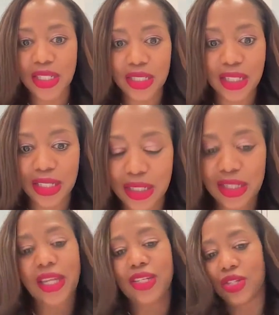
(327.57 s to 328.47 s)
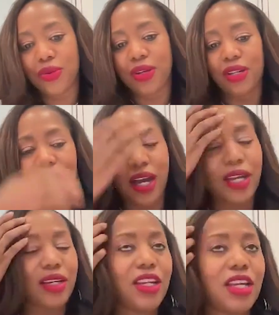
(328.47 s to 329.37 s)
and they showed it a
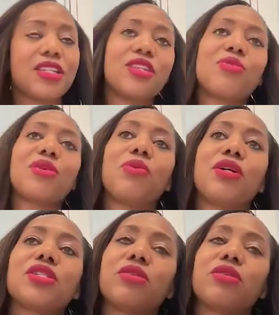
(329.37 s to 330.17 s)
lot, and it did really well.